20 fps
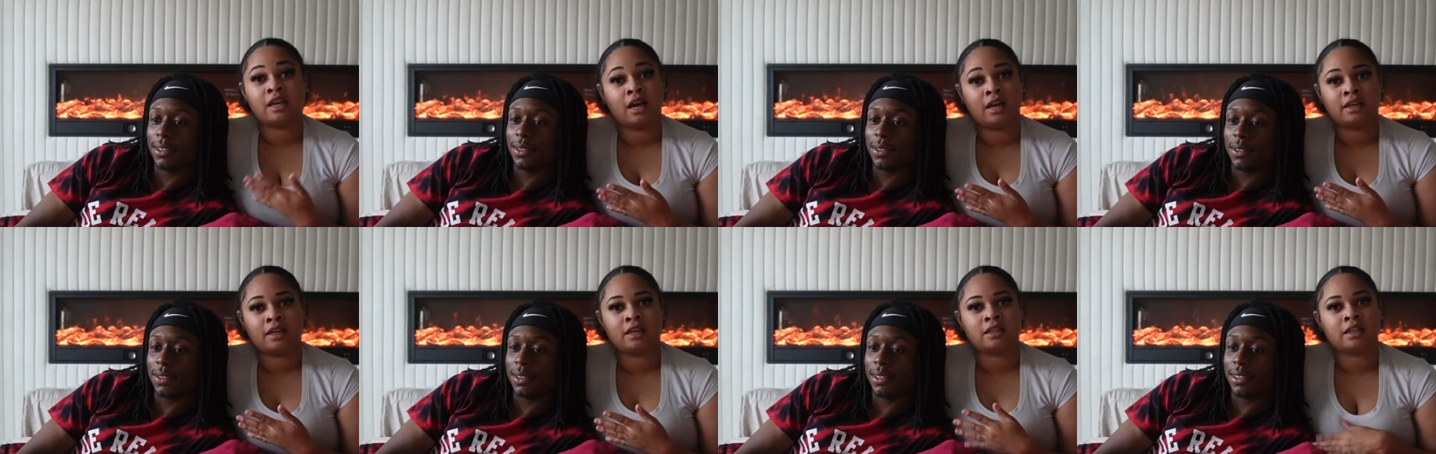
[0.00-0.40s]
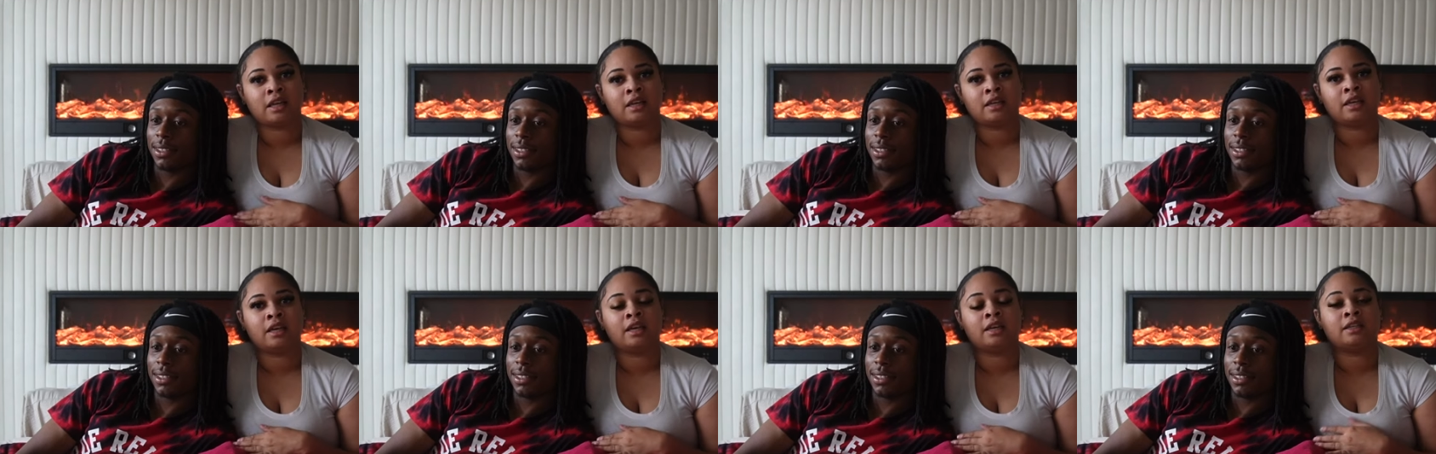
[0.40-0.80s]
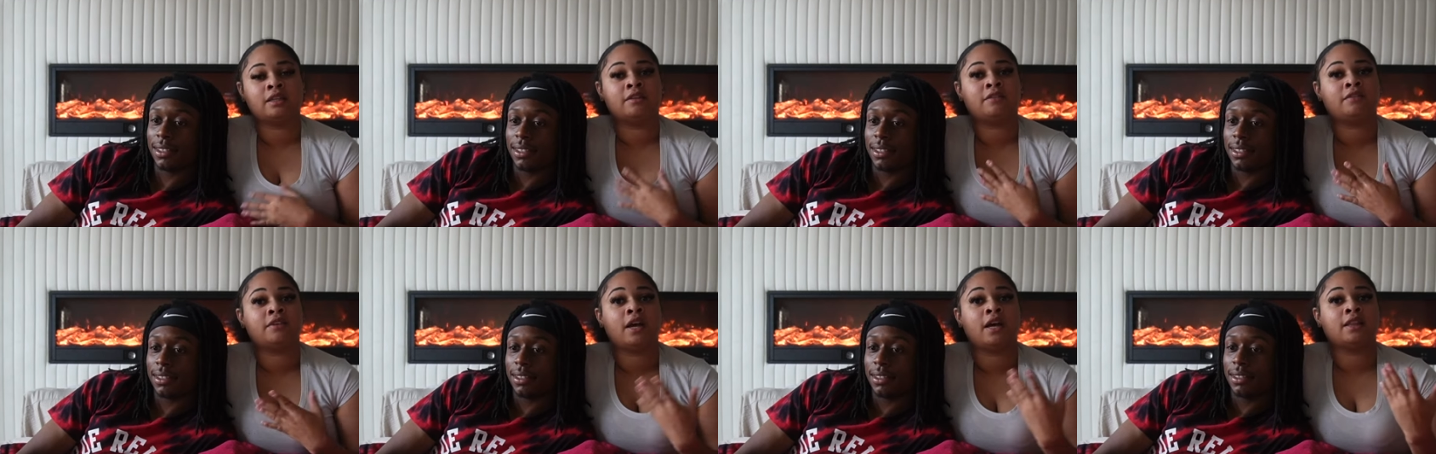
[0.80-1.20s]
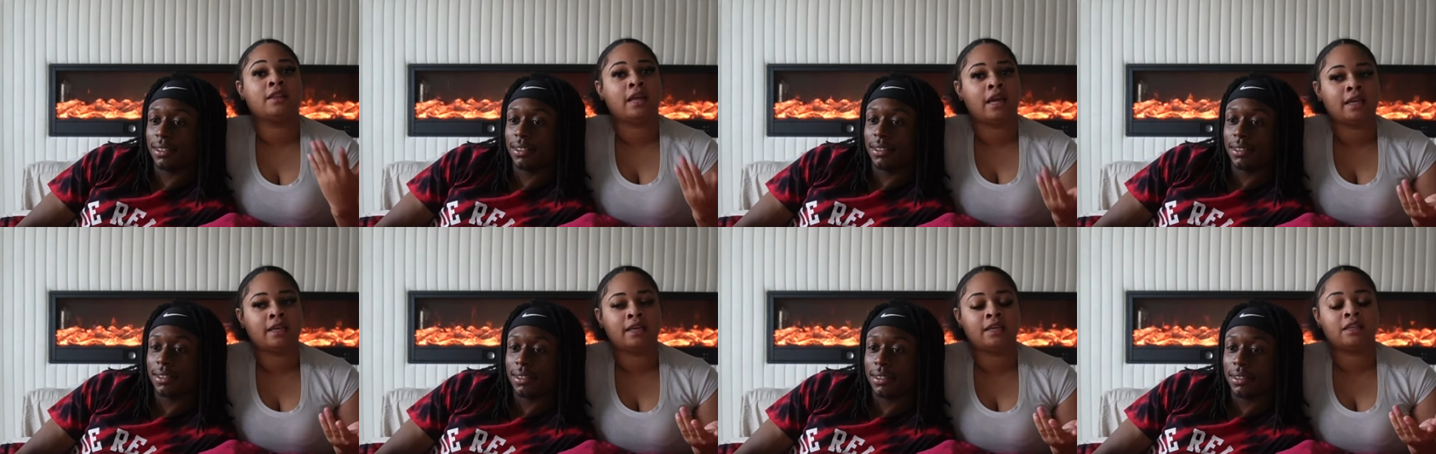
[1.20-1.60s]
Speaker 1: see how y'all like it. And if y'all
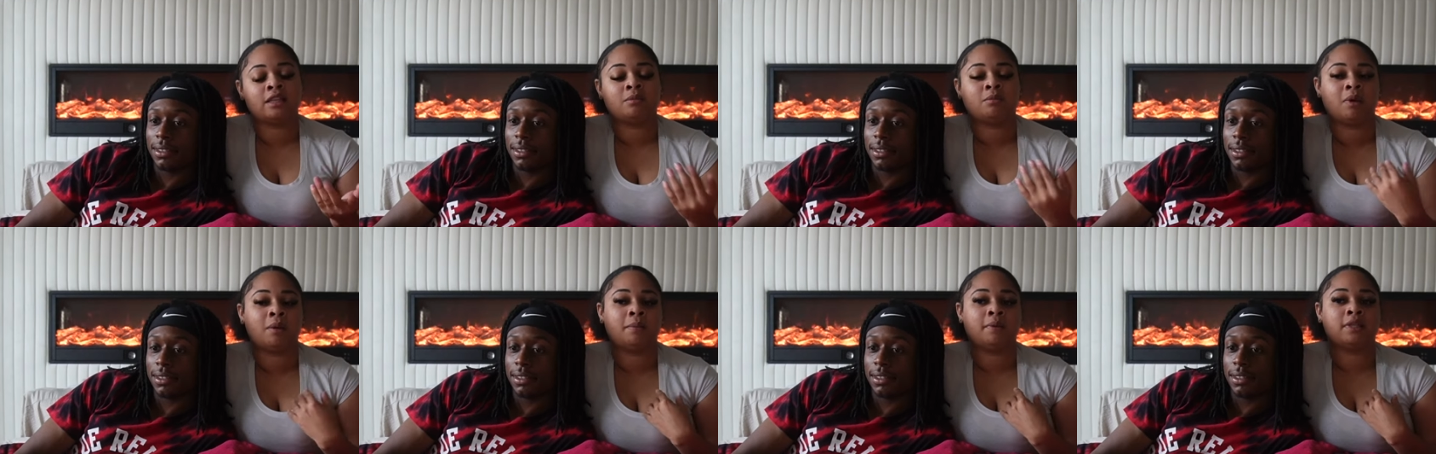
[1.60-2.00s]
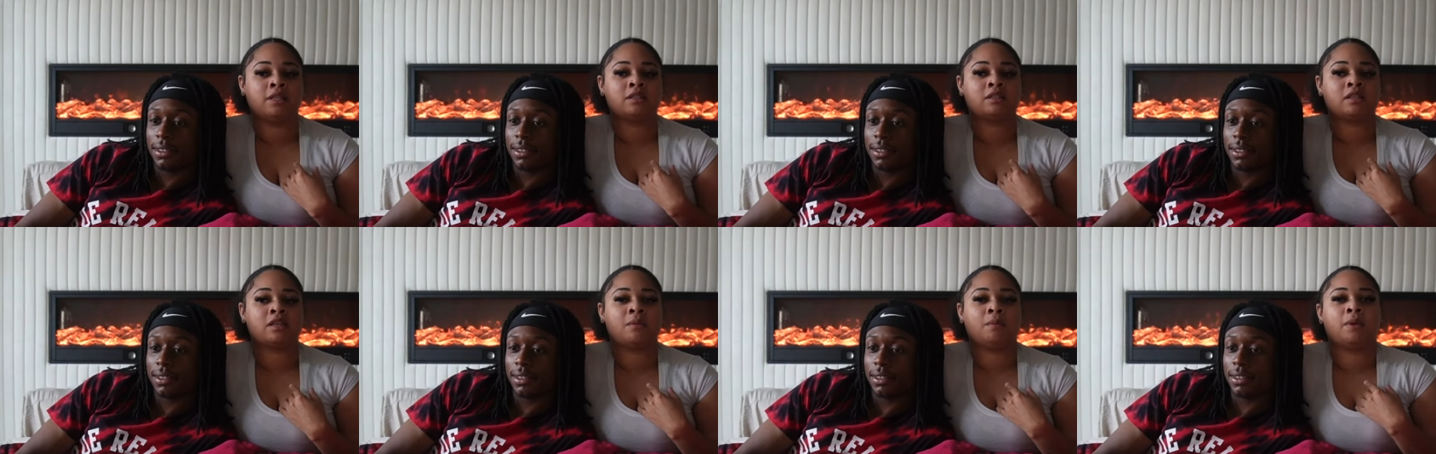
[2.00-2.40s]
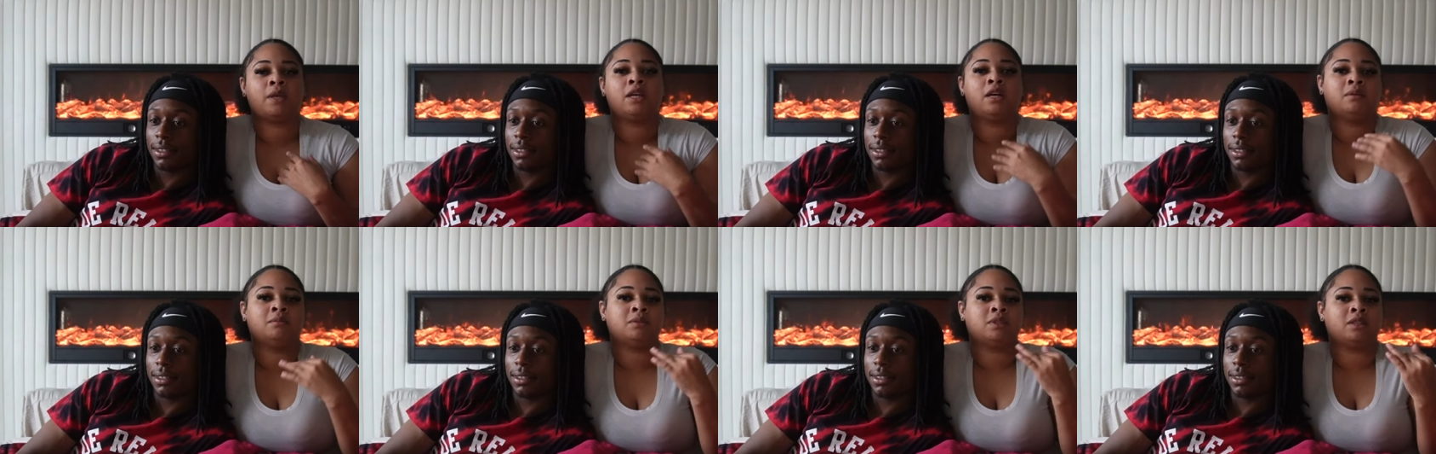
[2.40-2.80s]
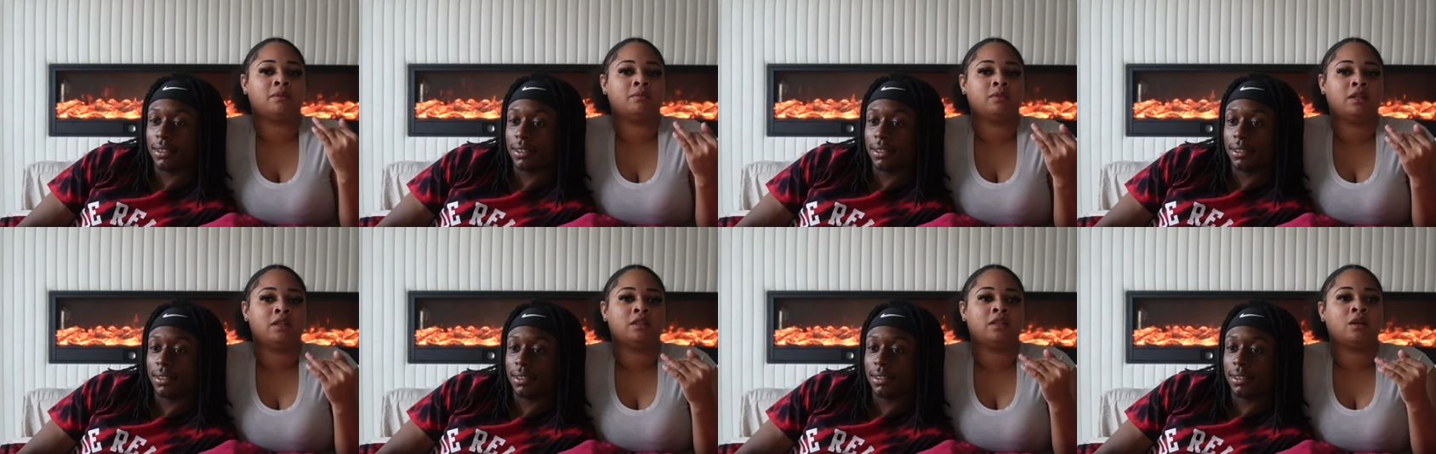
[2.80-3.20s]
like it, then maybe this can become
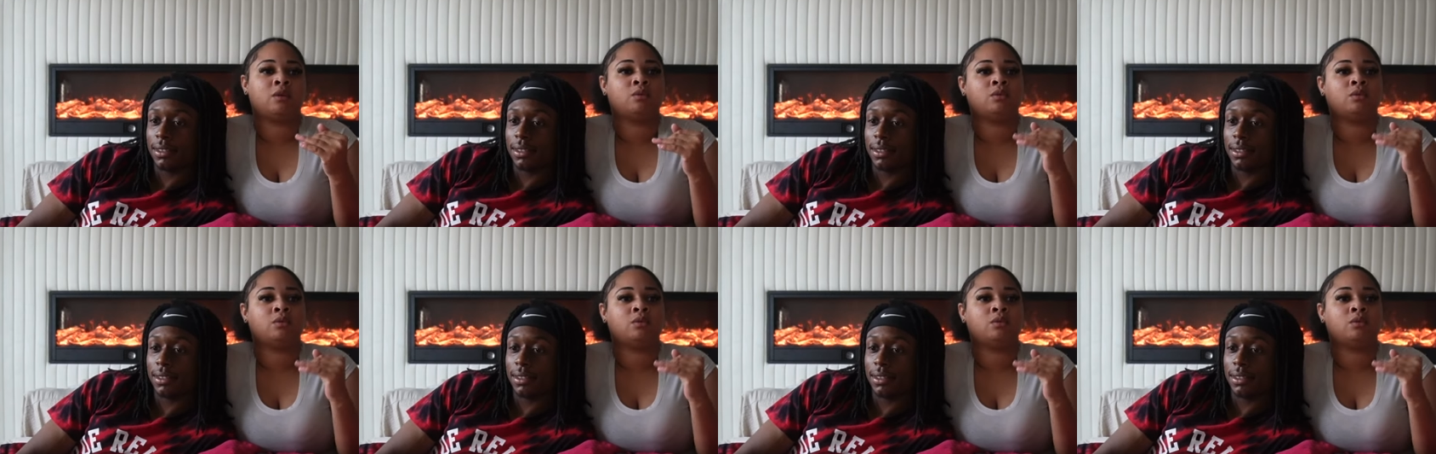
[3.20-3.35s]
something that